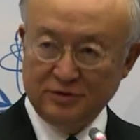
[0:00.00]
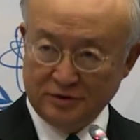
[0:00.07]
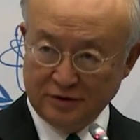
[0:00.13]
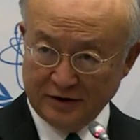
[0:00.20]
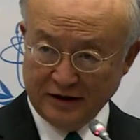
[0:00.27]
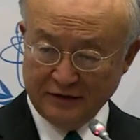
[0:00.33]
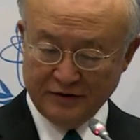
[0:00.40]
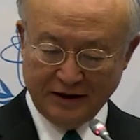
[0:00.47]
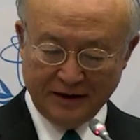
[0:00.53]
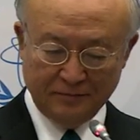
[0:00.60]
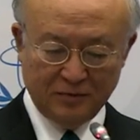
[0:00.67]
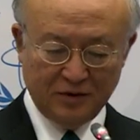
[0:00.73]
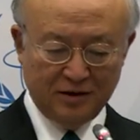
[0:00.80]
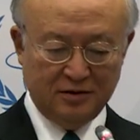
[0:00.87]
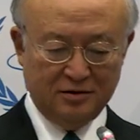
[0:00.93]
Good
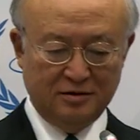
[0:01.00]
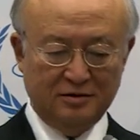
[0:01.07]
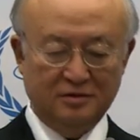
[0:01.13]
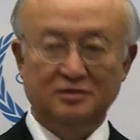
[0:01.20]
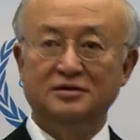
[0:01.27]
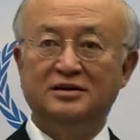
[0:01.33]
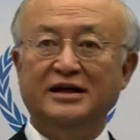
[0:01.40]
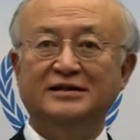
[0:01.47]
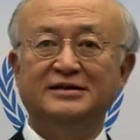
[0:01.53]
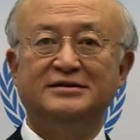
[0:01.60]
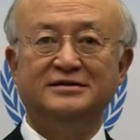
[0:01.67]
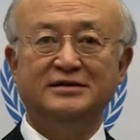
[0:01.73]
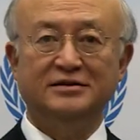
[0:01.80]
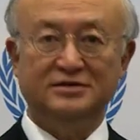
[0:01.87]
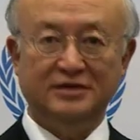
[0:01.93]
evening,
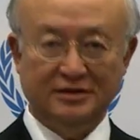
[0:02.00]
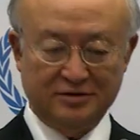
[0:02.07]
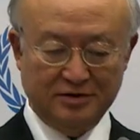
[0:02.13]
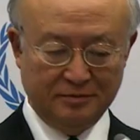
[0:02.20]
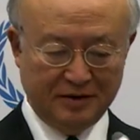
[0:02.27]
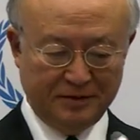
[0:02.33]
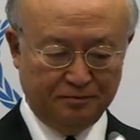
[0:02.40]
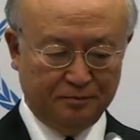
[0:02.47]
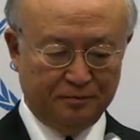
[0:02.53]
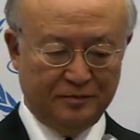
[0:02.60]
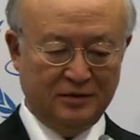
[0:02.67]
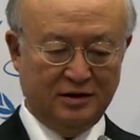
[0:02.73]
ladies and gentlemen.